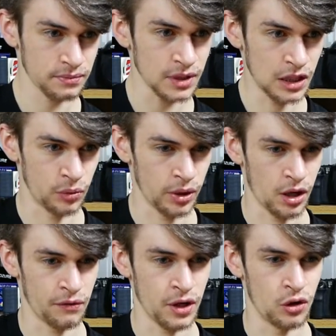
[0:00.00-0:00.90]
So we've got
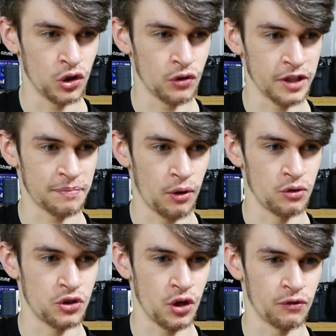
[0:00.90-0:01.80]
a very
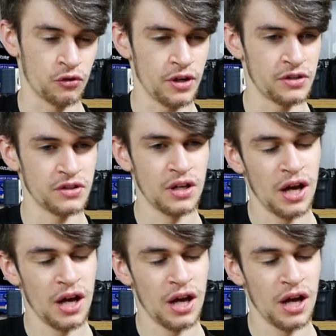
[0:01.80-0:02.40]
underexposed shot of Chris.